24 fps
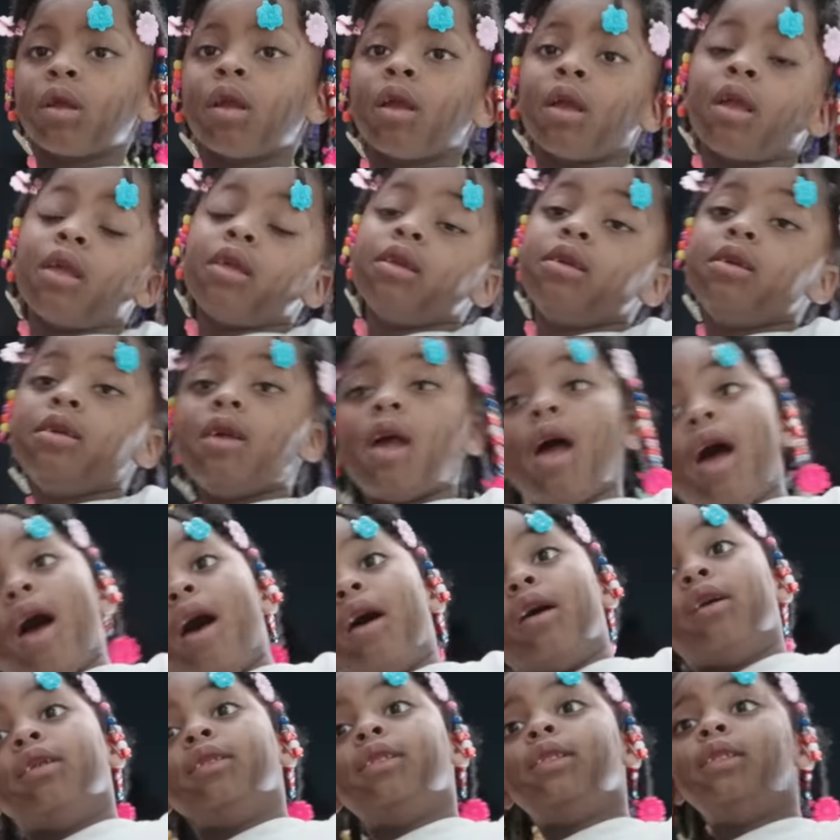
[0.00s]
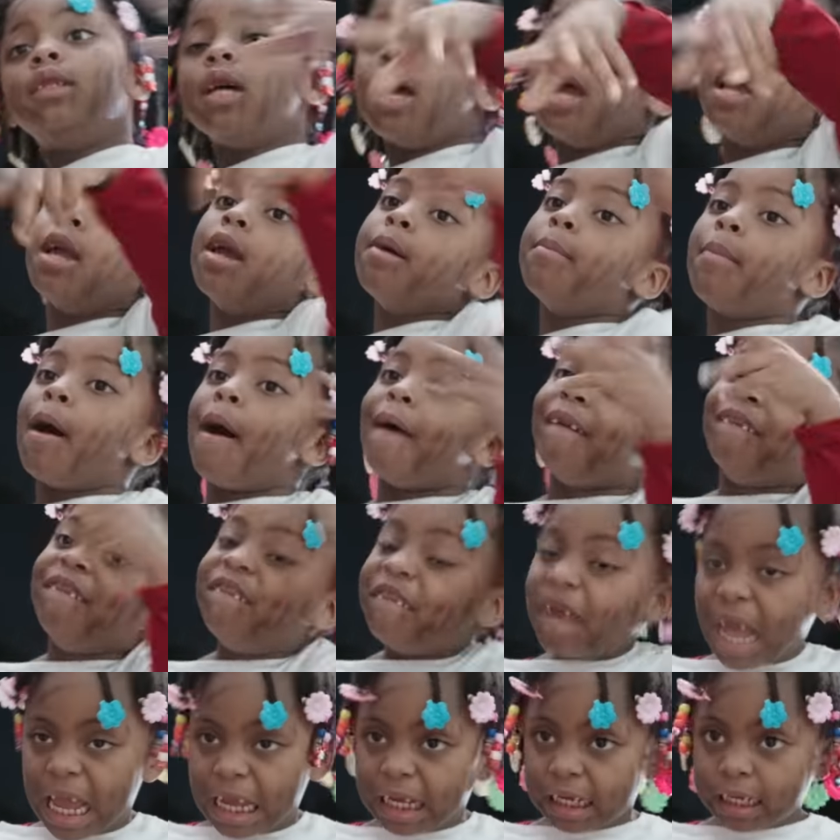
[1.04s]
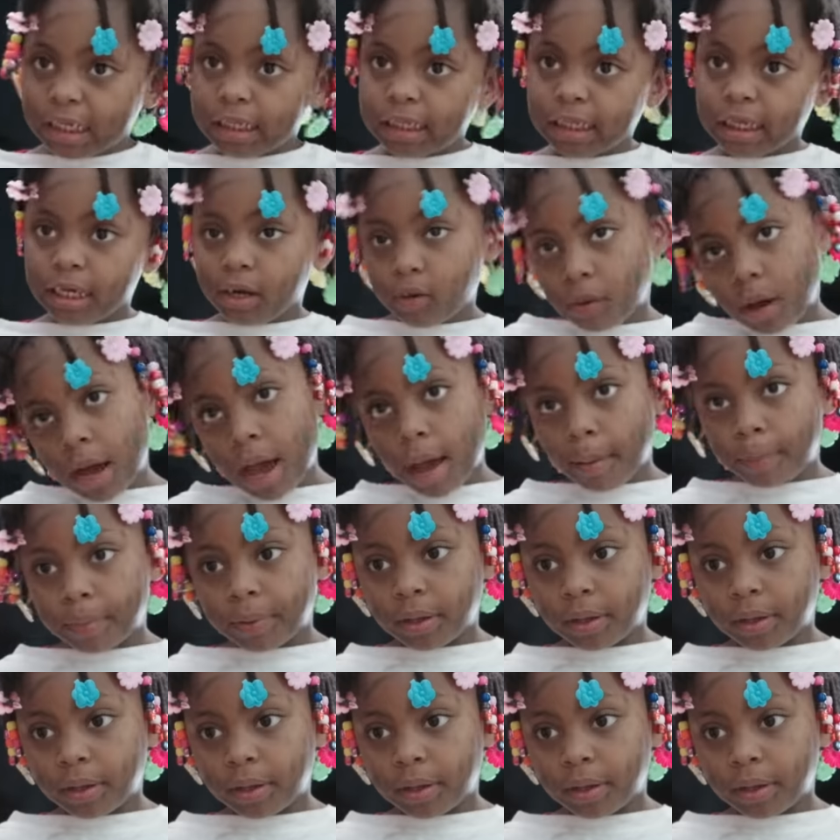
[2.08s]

Yeah, say it in my face and you'll happen.